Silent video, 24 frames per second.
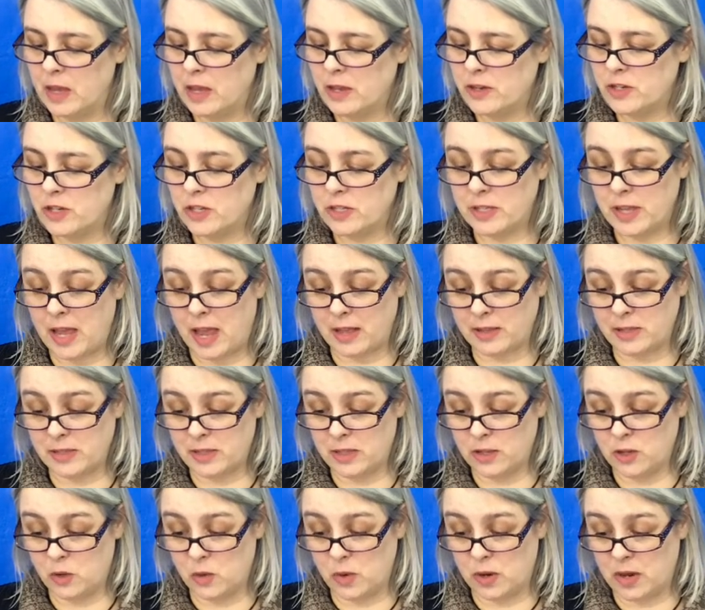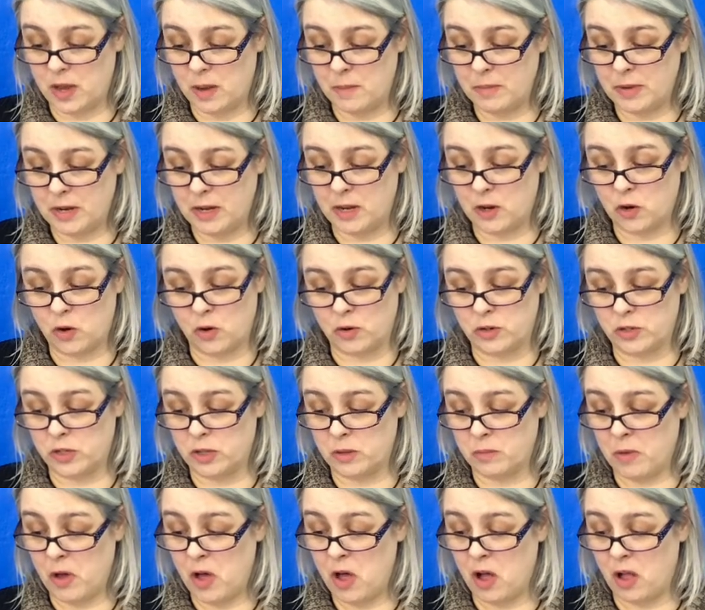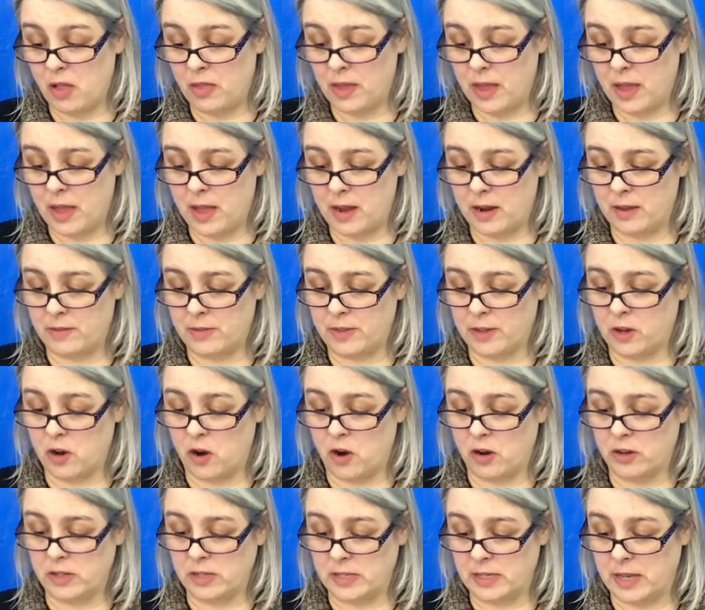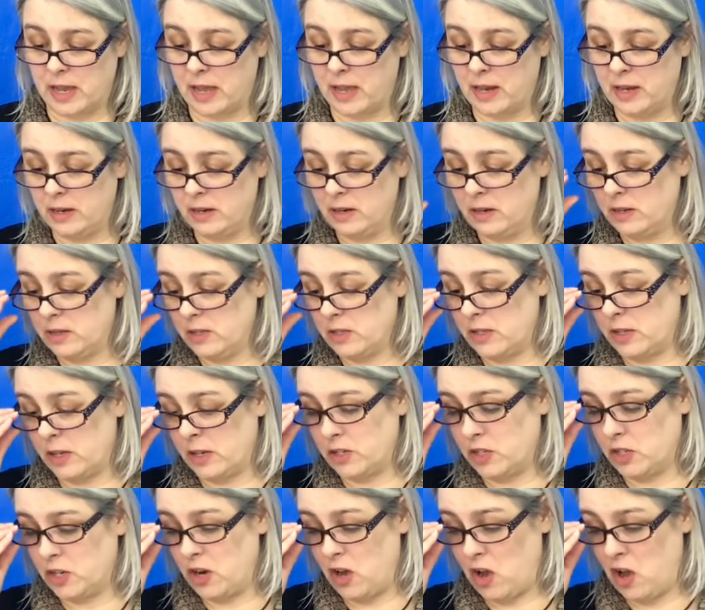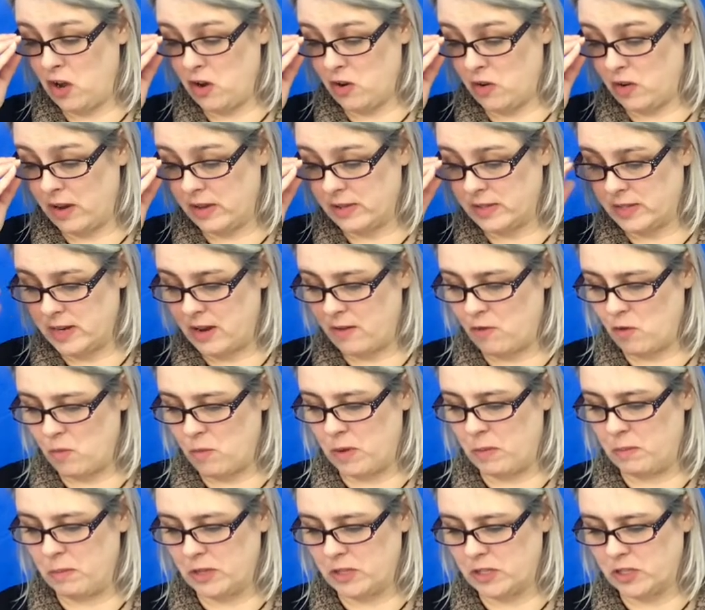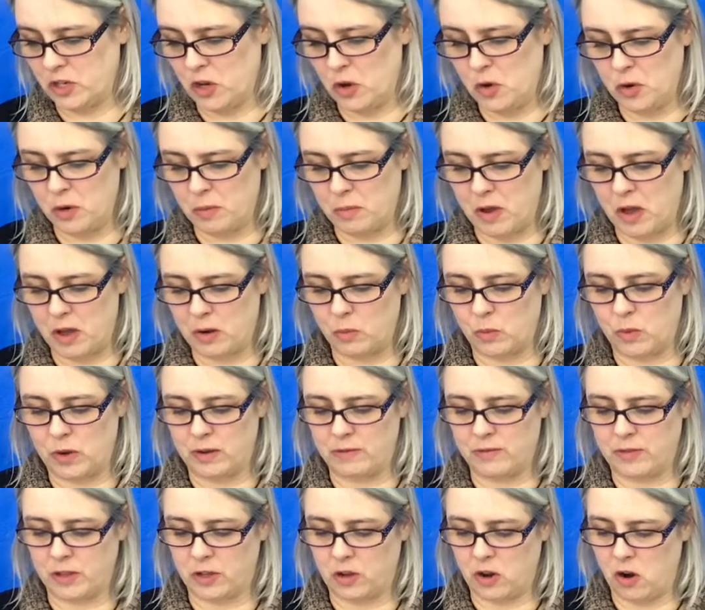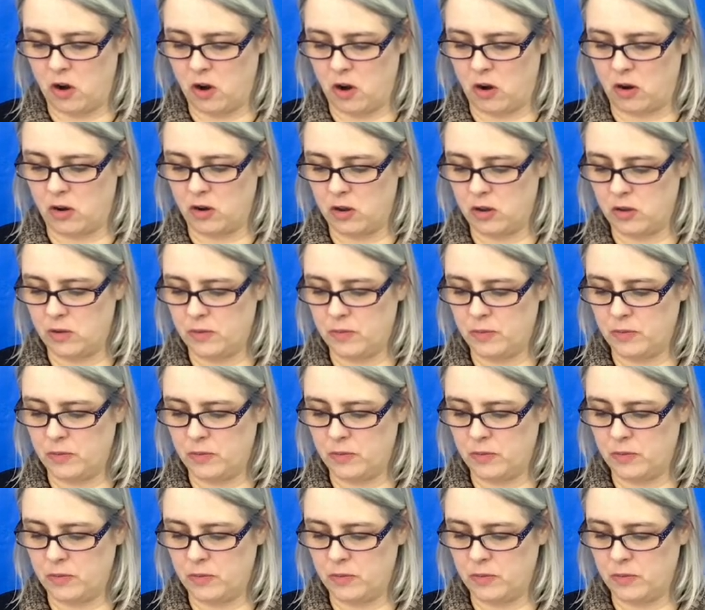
She's asked that you accompany her to the ball, the head of the guard said. Such an honor has never been bestowed upon one of the guard.